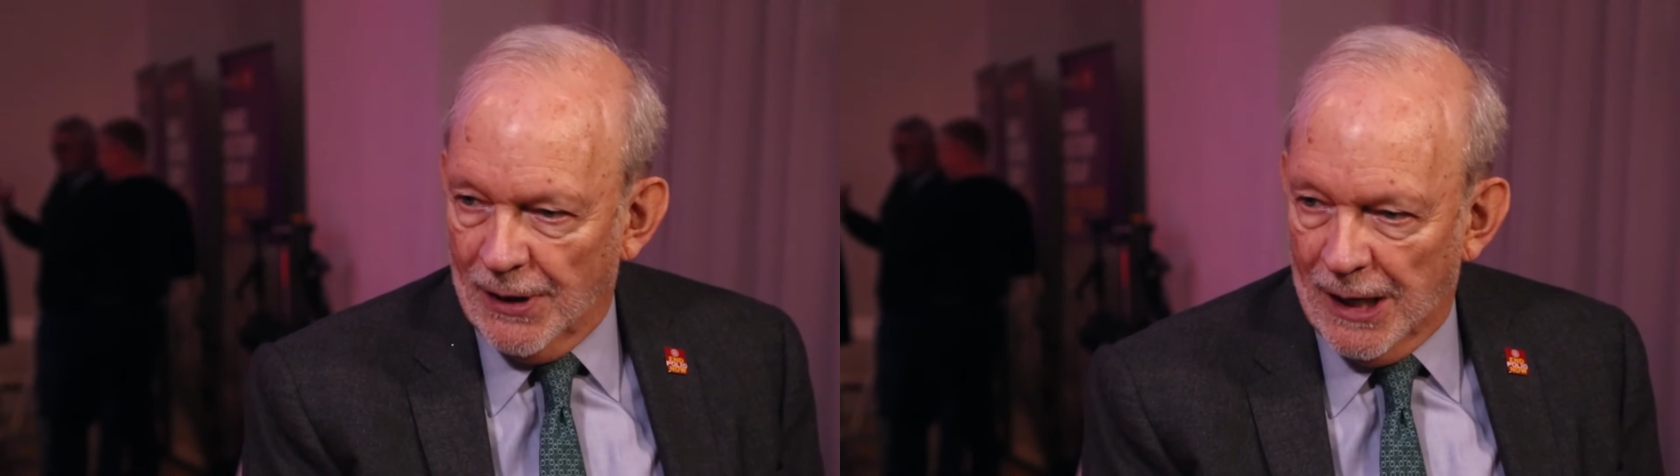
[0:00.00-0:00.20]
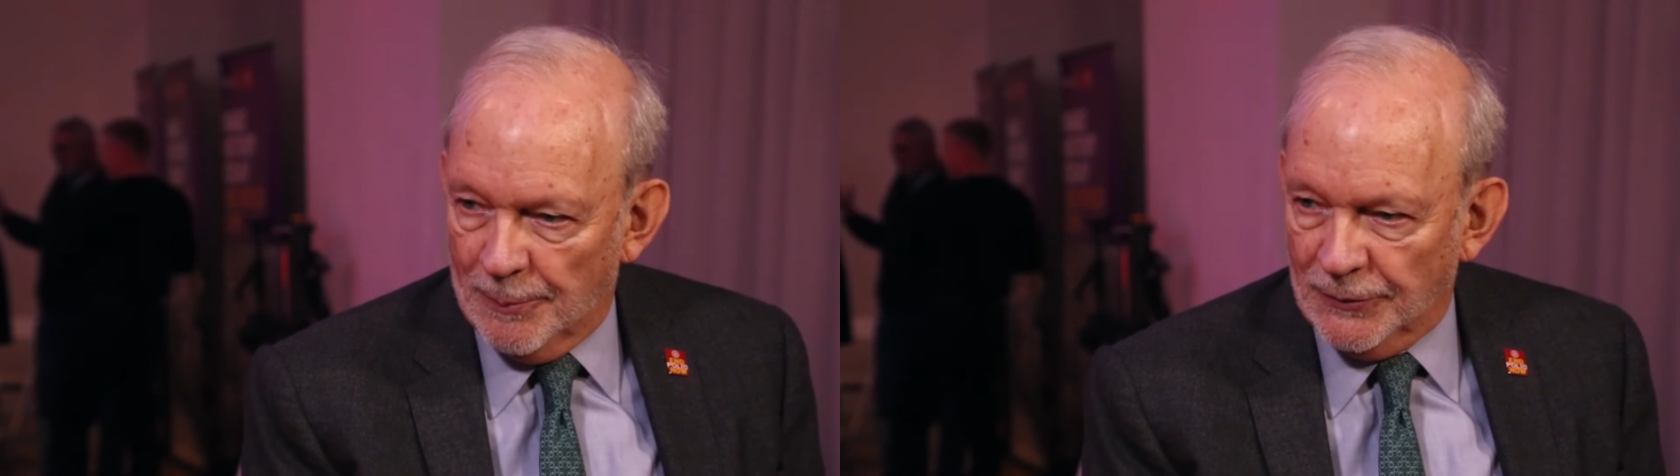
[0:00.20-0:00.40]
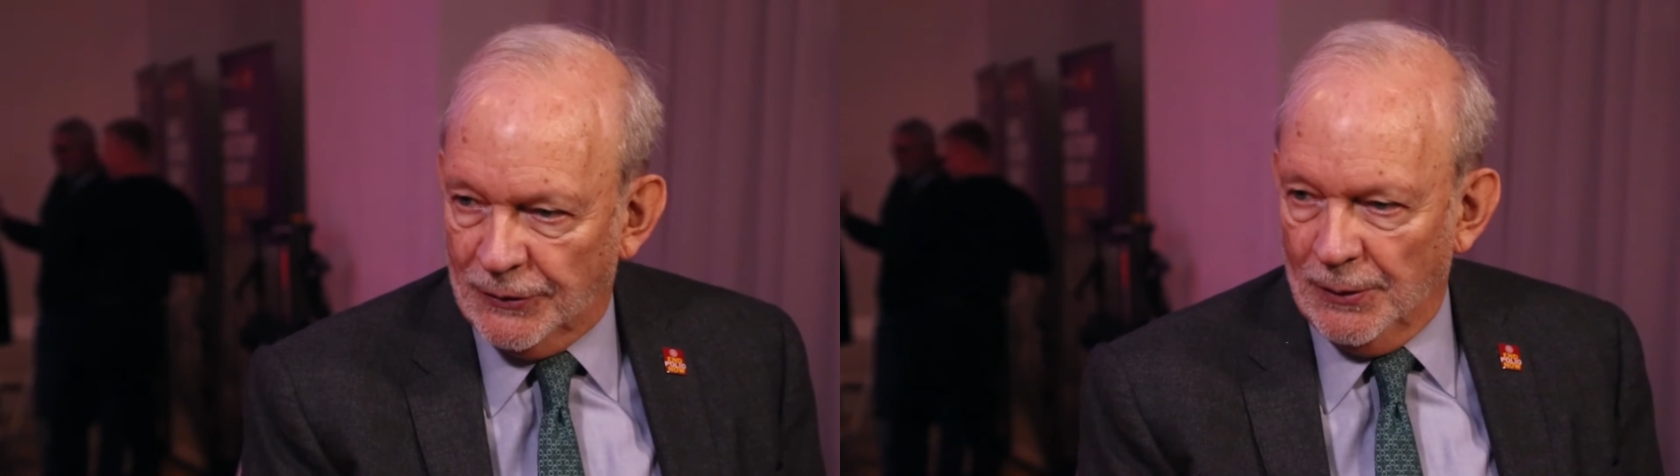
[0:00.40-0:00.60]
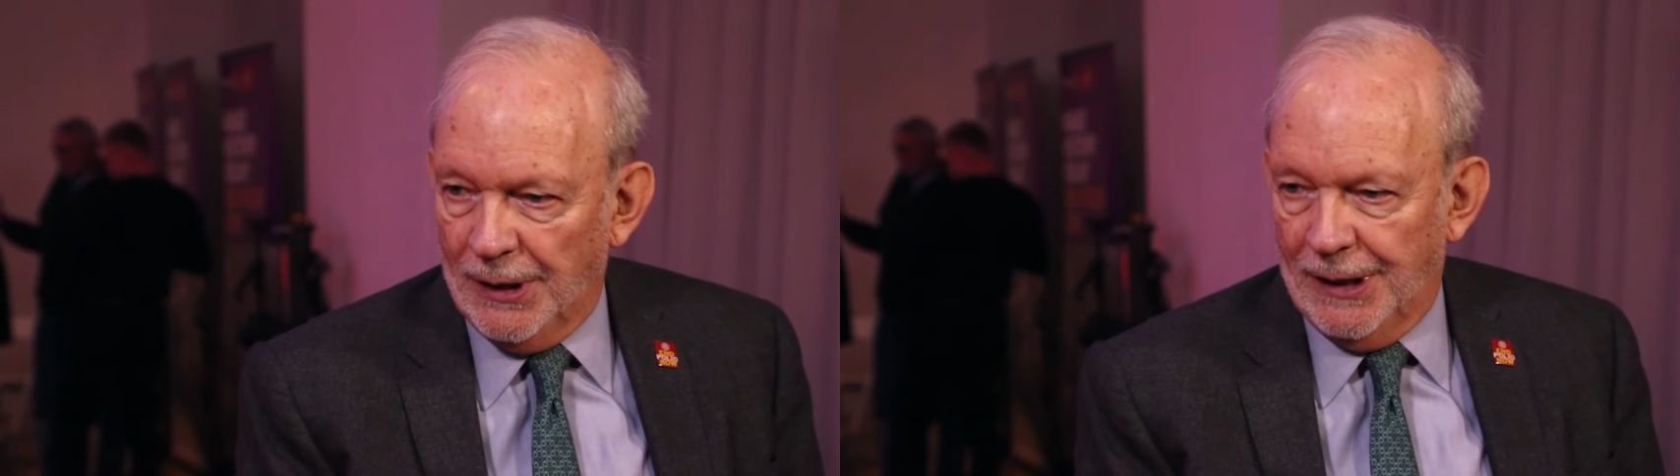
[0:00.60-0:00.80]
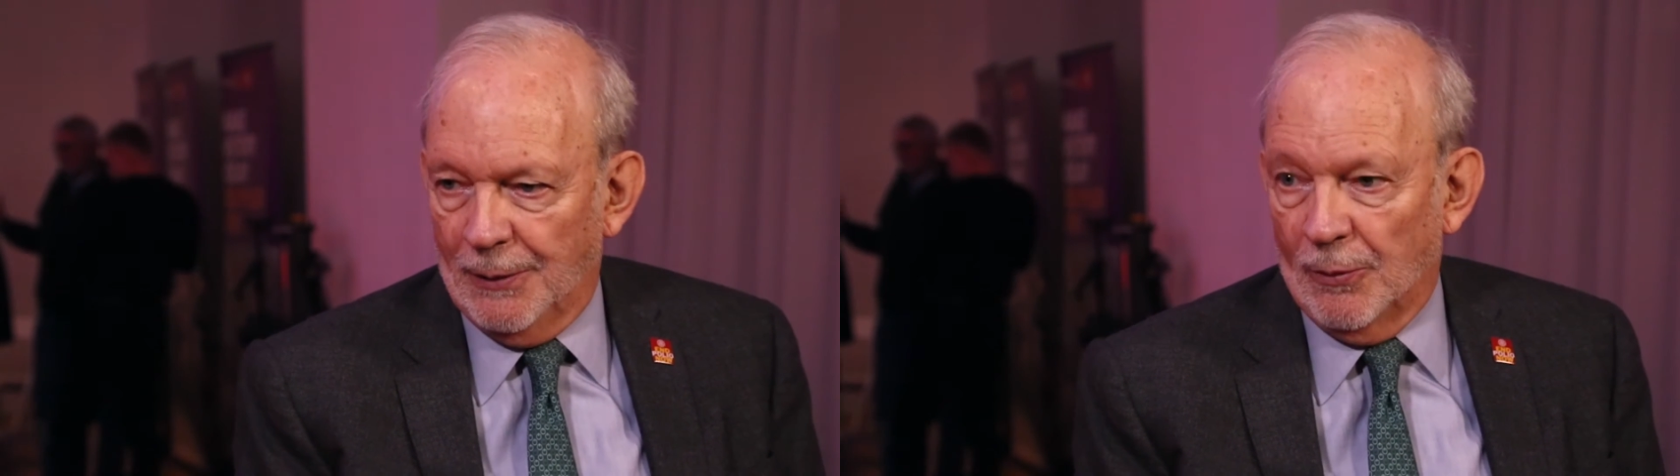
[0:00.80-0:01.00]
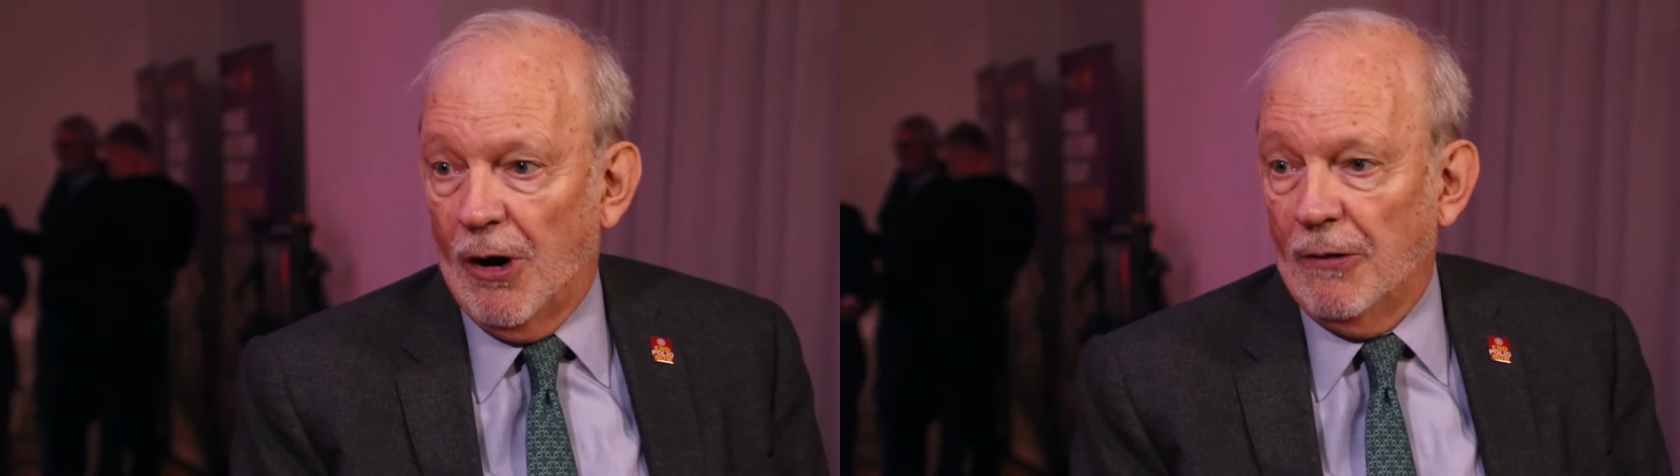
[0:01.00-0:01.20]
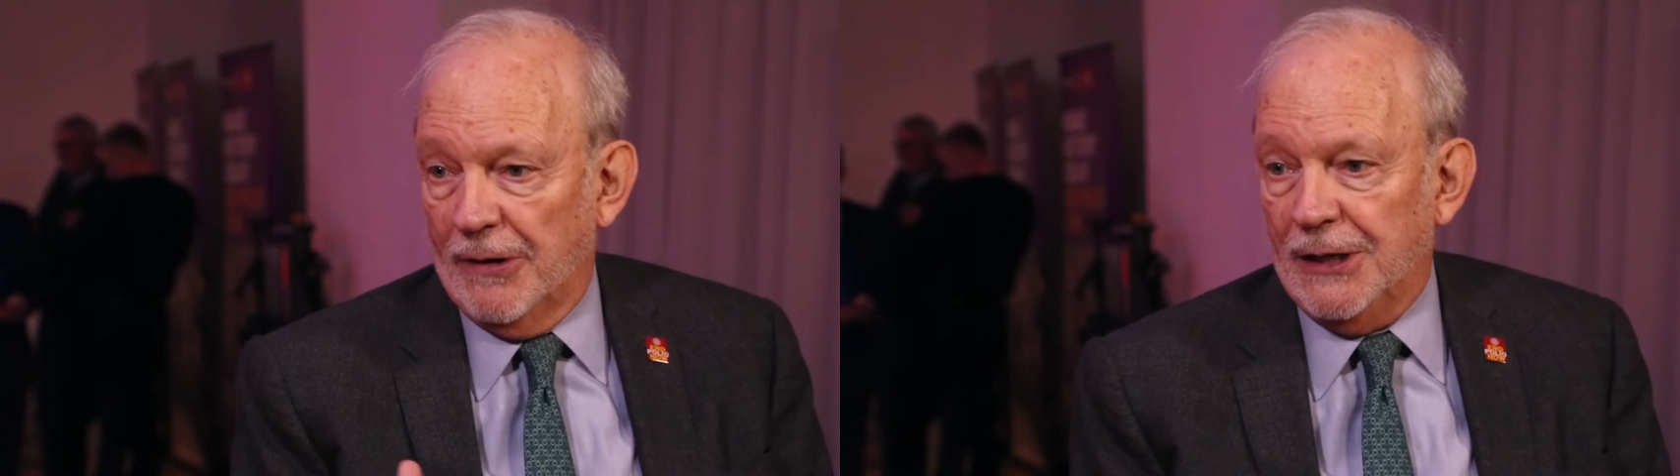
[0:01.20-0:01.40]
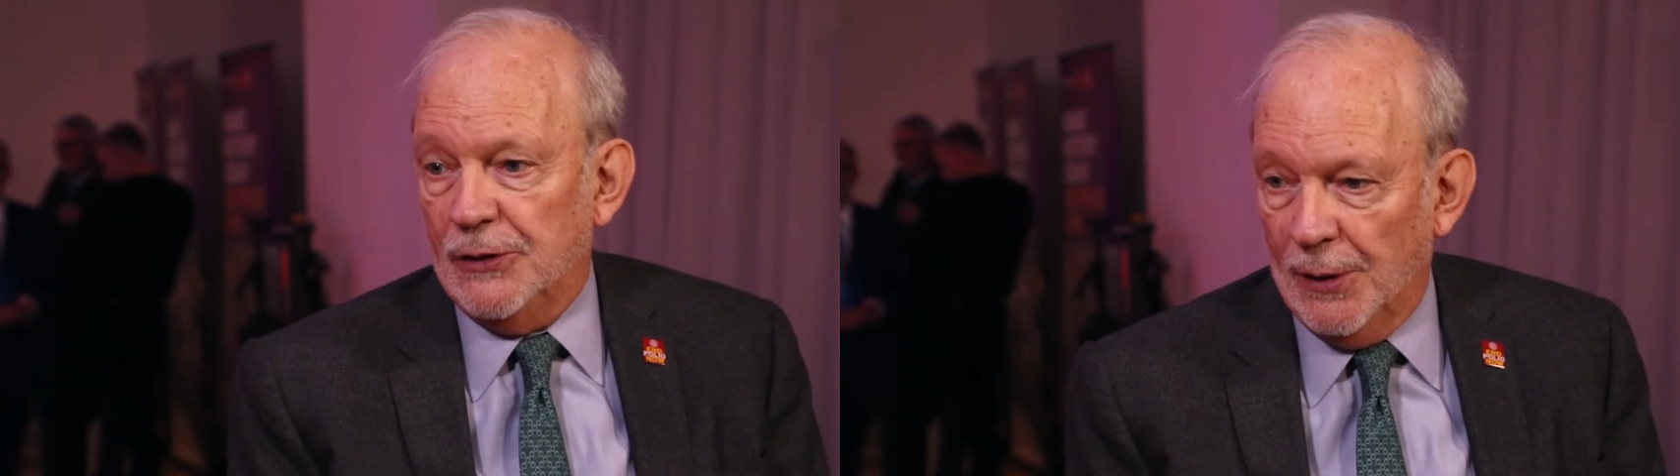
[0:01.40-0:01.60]
opportunity, and we're
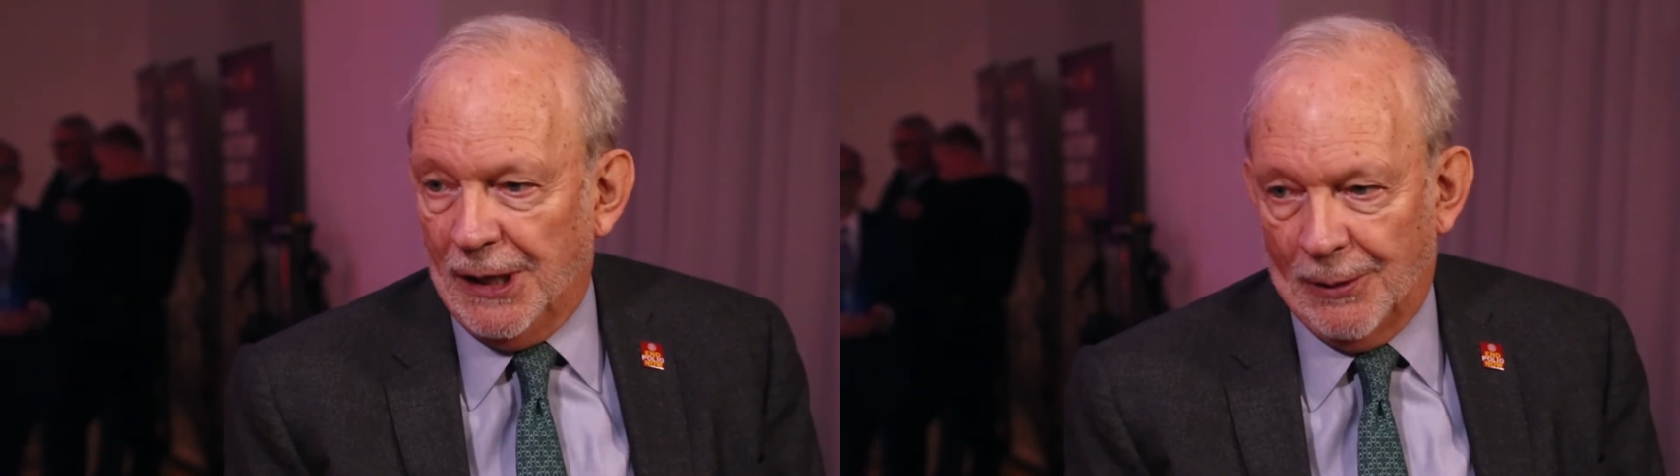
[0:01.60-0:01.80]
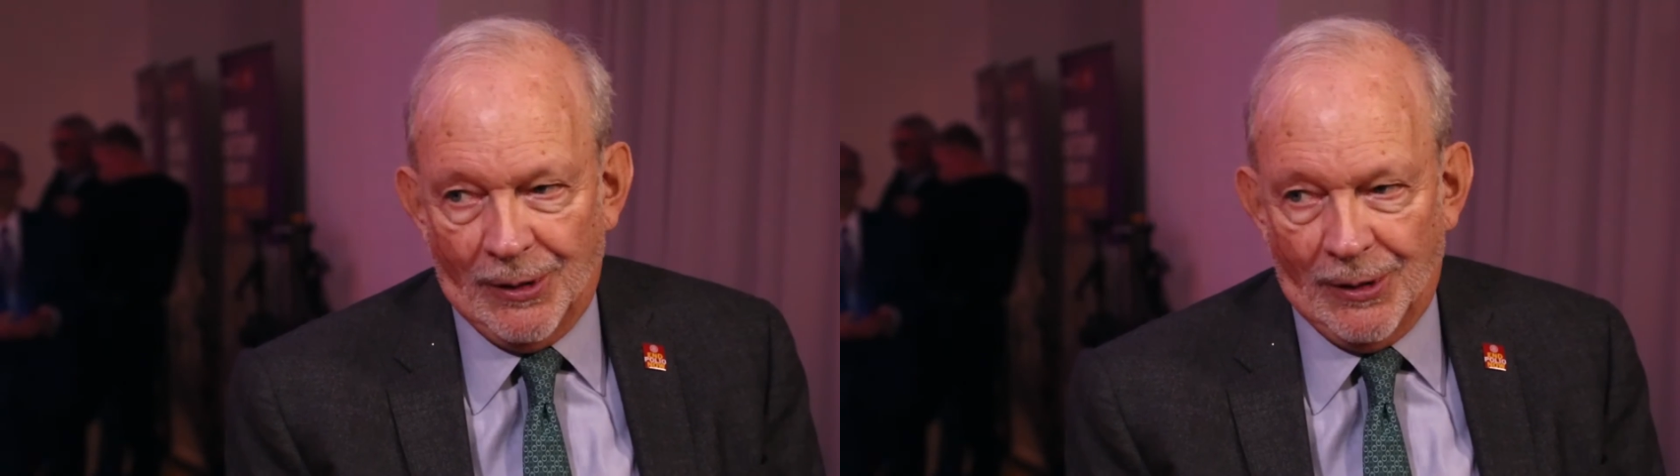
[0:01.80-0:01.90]
already doing it.